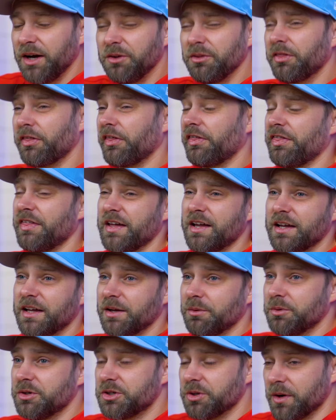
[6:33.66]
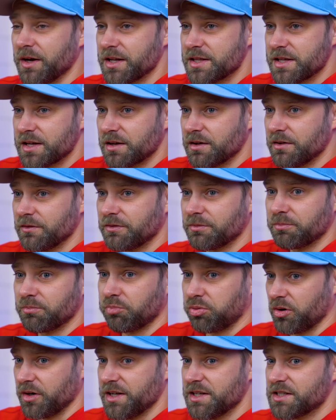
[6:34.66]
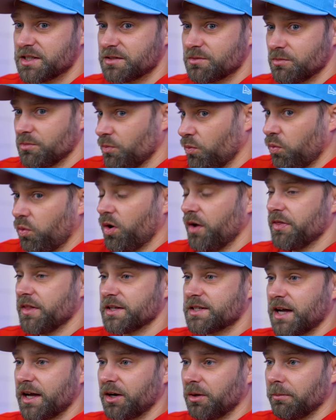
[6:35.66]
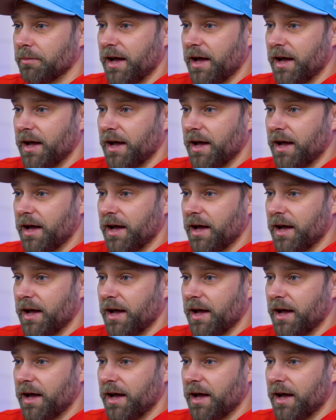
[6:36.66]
I don't think it would do anything if Priest won the title